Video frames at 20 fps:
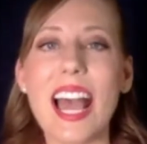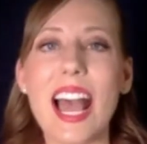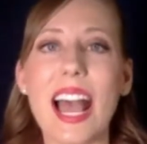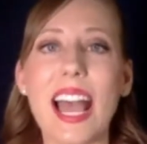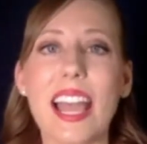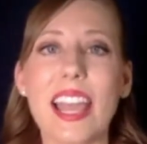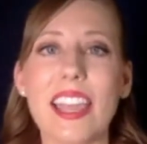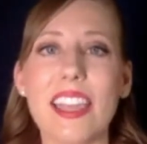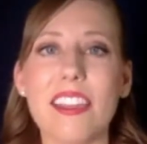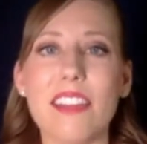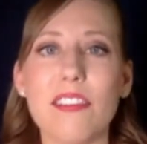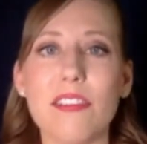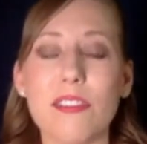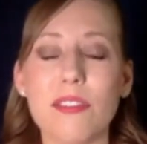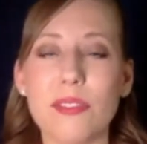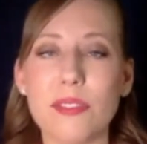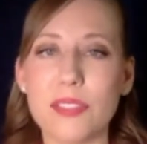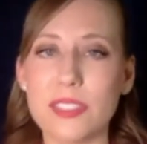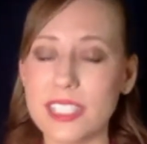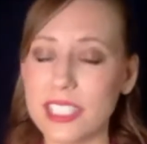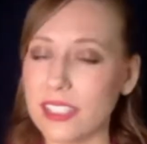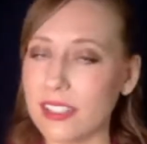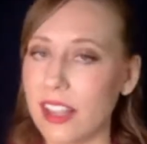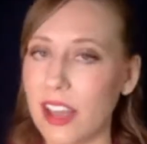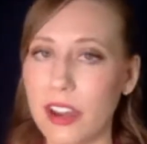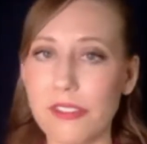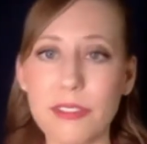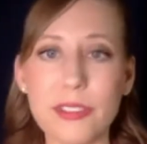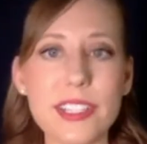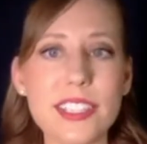I did a
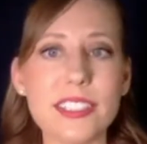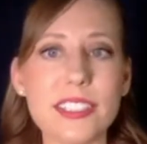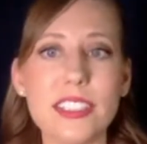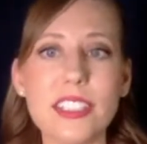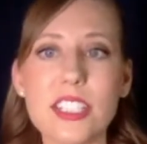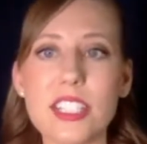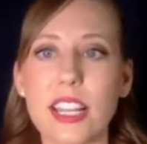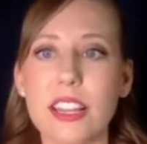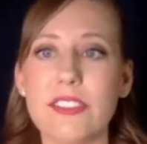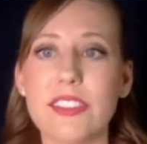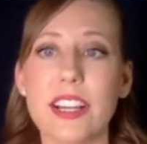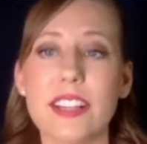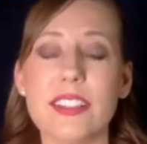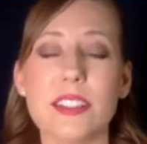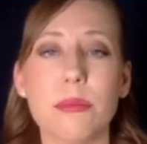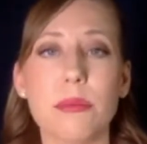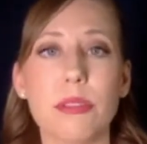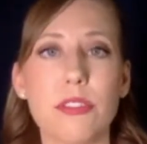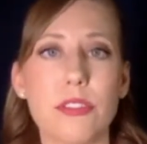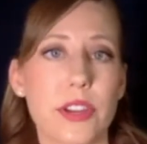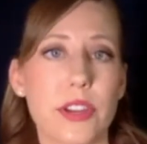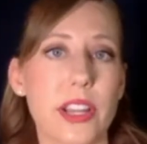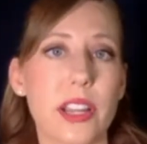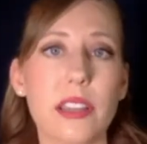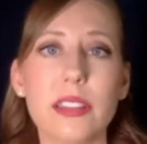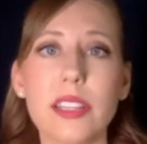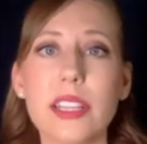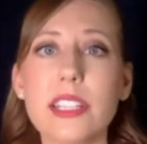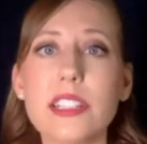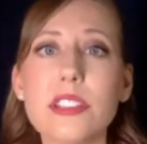lot of research and I found some free
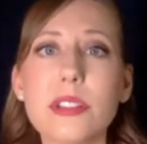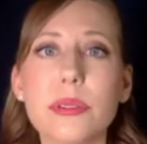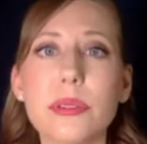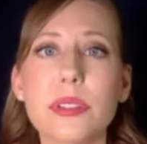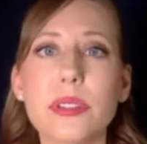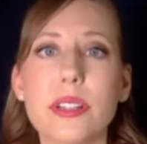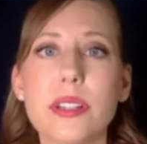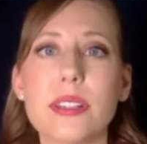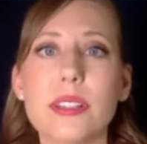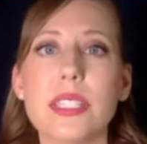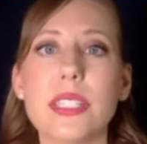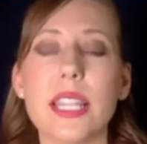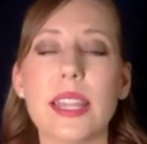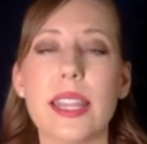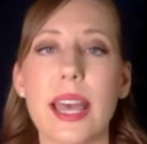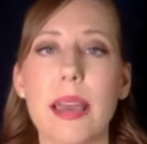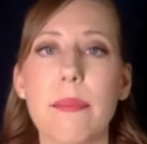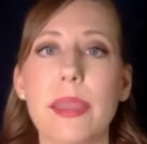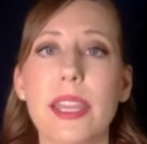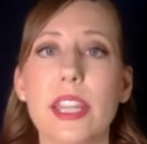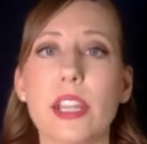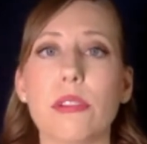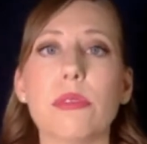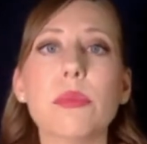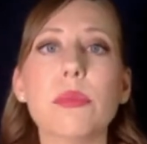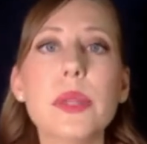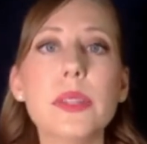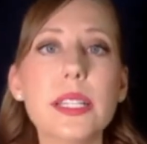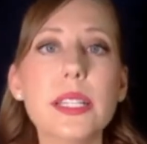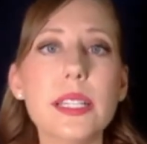online tools that made it
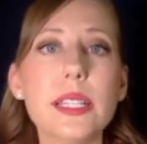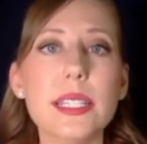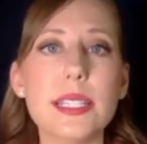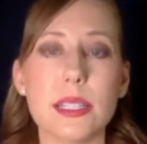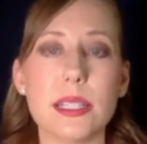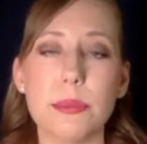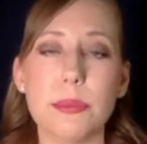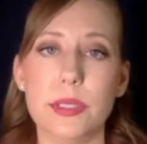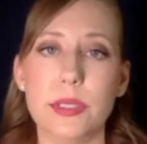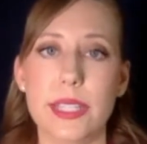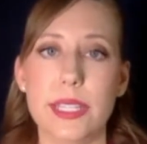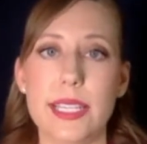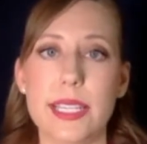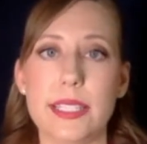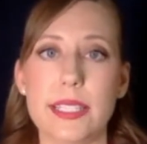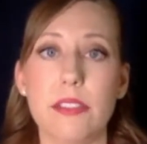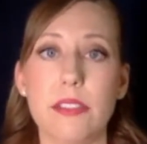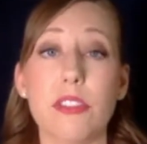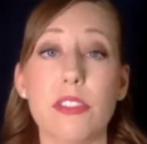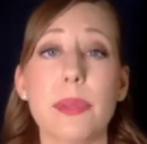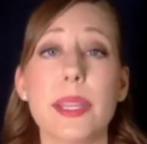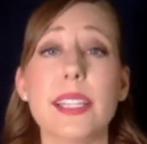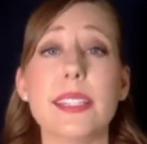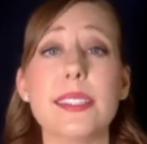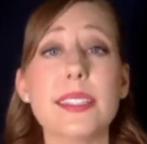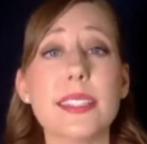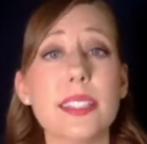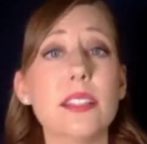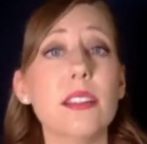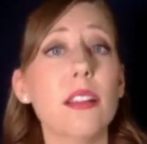really simple and easy for me to
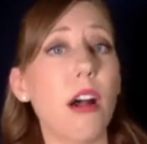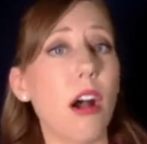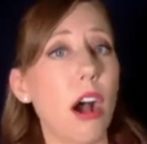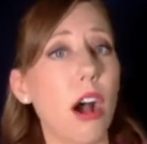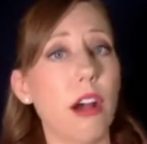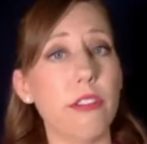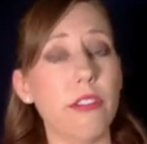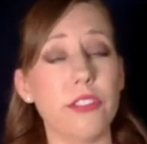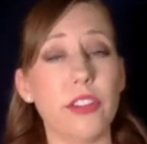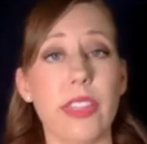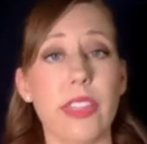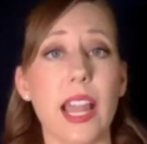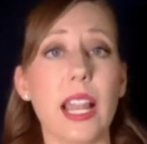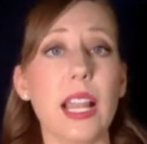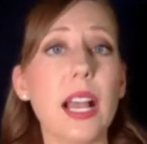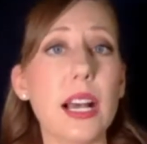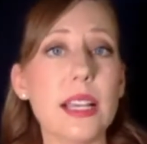still offer that